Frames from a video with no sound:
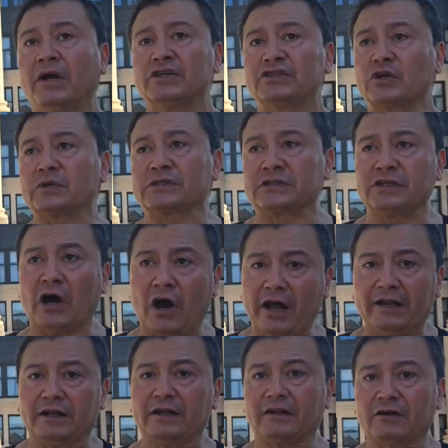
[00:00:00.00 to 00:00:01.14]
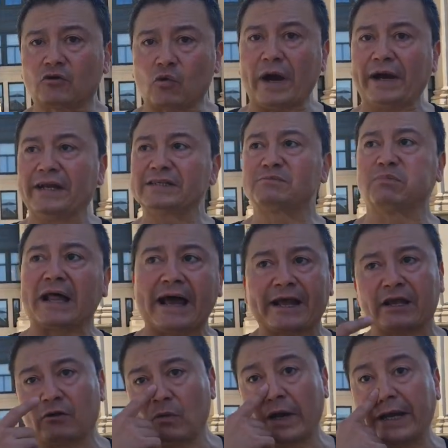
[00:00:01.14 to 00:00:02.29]
So it's not quite as black
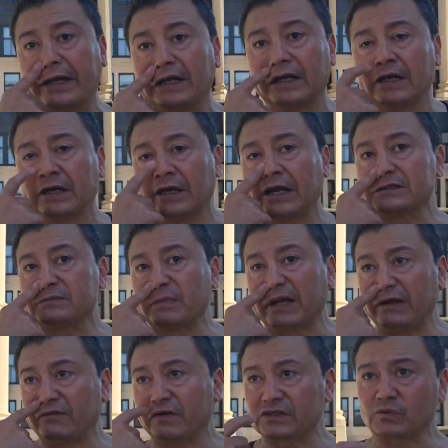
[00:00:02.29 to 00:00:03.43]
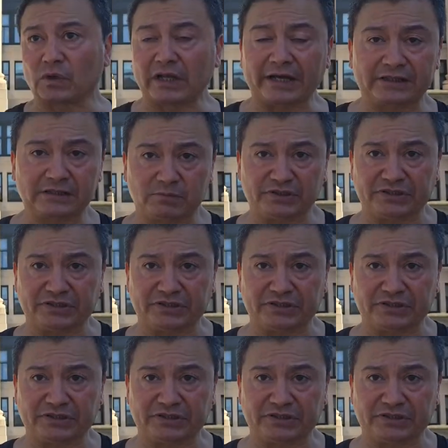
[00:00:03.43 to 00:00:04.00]
and white as many of us would like to believe.